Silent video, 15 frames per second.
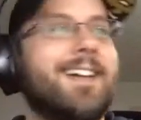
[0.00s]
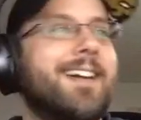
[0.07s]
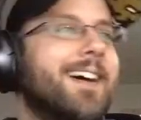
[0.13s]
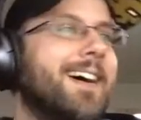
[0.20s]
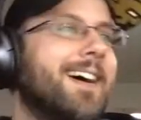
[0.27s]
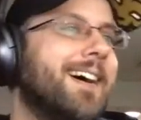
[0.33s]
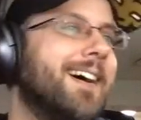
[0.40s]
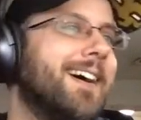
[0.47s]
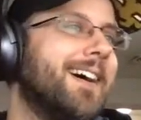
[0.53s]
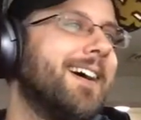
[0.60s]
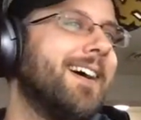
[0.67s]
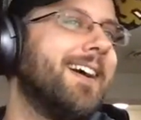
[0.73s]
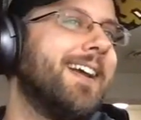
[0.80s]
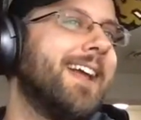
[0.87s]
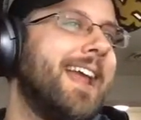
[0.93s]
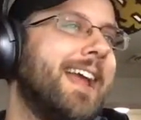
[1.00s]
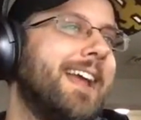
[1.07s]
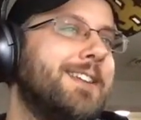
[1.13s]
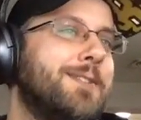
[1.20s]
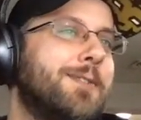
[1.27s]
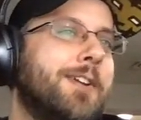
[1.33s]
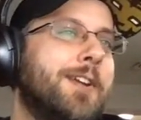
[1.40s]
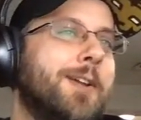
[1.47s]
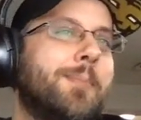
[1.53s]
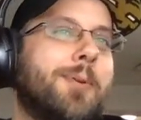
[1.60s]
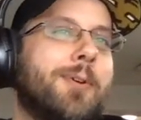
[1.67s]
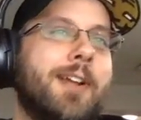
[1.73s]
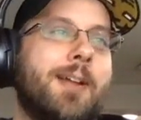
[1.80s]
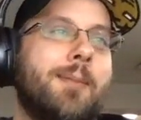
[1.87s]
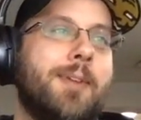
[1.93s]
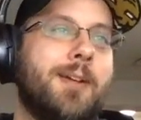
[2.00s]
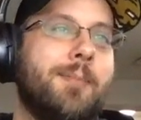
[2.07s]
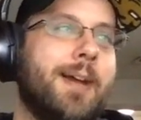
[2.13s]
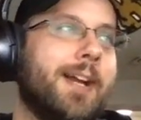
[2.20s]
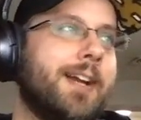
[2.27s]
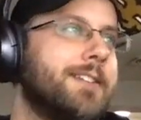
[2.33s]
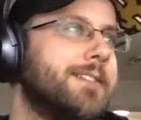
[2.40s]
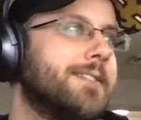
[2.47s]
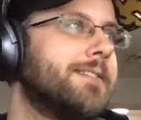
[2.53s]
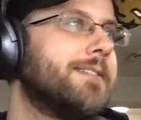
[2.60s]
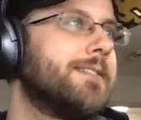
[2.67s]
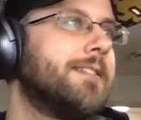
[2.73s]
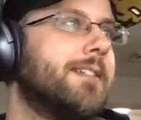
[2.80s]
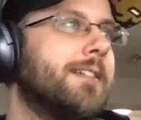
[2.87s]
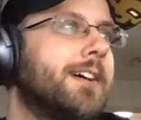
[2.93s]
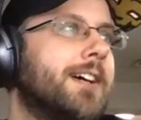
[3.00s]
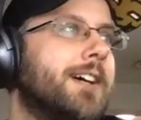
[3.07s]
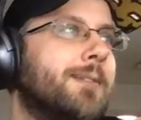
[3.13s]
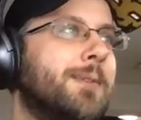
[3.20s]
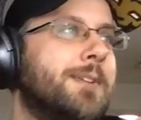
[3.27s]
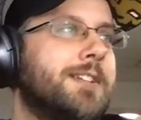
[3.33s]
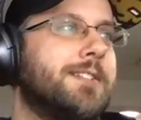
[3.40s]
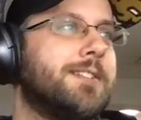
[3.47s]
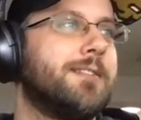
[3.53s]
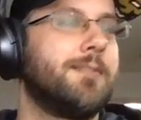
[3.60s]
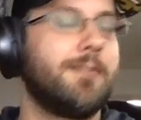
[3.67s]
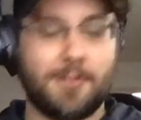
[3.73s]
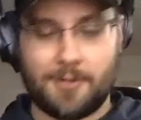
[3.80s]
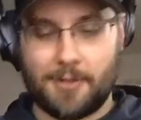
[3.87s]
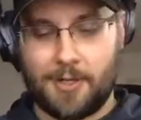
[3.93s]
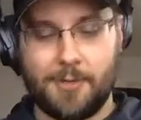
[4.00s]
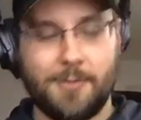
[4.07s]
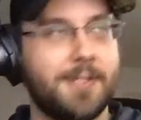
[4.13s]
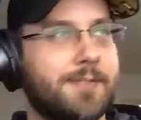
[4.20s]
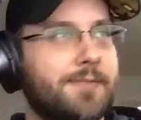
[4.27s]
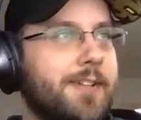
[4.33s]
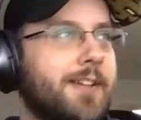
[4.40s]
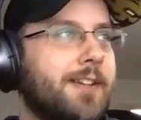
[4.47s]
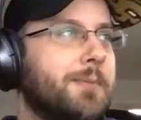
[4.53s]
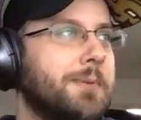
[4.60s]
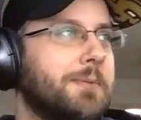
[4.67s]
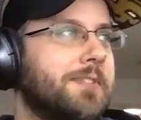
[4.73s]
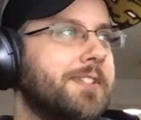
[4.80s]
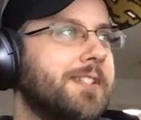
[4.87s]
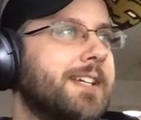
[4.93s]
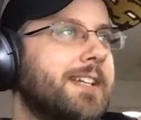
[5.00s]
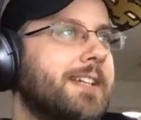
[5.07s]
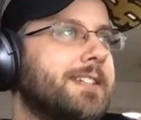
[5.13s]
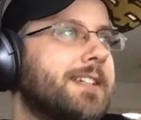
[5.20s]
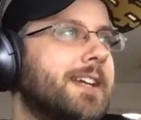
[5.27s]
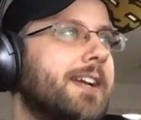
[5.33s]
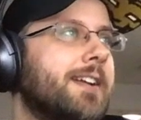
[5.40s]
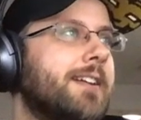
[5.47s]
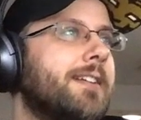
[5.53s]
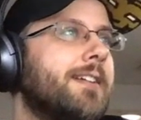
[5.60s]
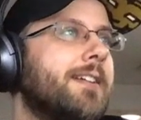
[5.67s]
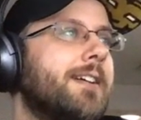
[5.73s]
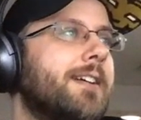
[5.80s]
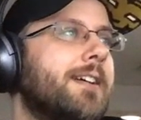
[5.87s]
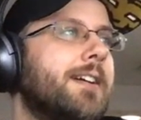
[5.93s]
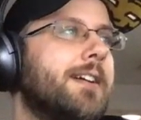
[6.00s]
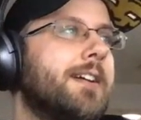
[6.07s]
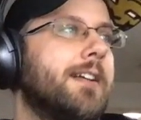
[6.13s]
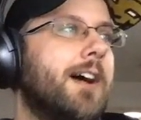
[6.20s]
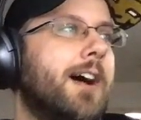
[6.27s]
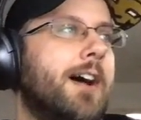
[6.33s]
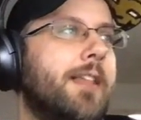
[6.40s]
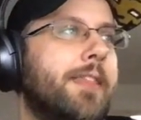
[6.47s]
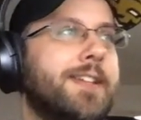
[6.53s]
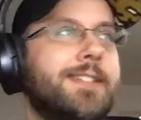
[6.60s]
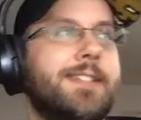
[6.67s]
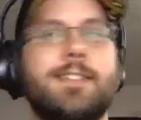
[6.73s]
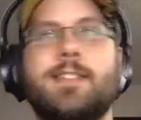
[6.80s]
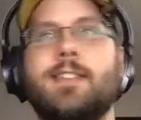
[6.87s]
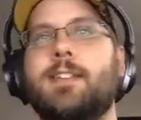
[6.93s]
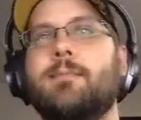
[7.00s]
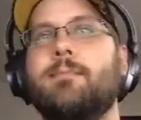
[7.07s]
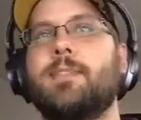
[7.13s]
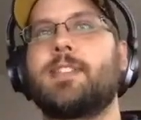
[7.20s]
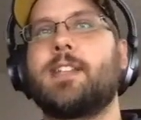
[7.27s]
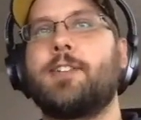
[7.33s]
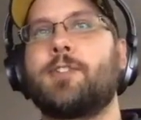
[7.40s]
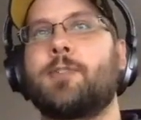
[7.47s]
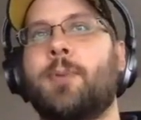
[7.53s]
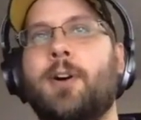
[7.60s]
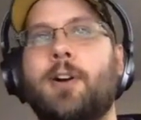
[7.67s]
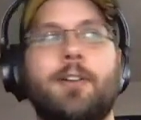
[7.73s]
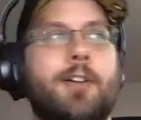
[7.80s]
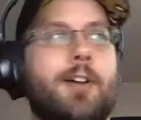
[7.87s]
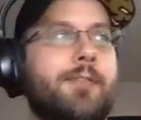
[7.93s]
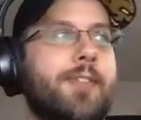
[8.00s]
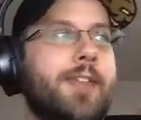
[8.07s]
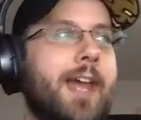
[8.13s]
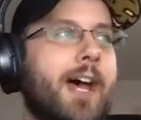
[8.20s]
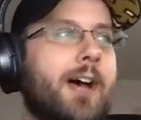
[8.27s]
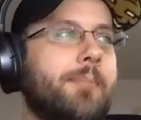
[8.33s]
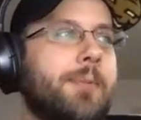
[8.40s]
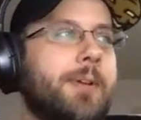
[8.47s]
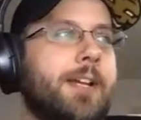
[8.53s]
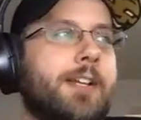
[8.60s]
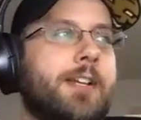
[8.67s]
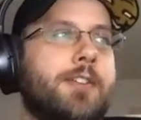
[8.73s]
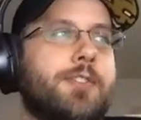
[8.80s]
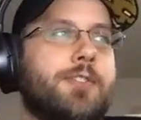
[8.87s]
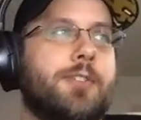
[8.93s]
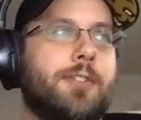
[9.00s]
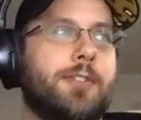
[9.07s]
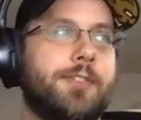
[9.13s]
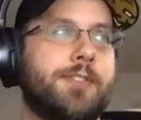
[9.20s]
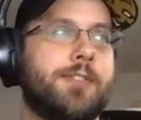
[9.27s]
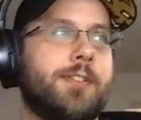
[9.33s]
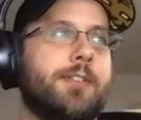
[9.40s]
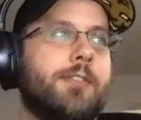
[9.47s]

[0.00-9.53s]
And you can import NPM packages, which is always fun, and we will see that in a second. This is the center part of the app. It controls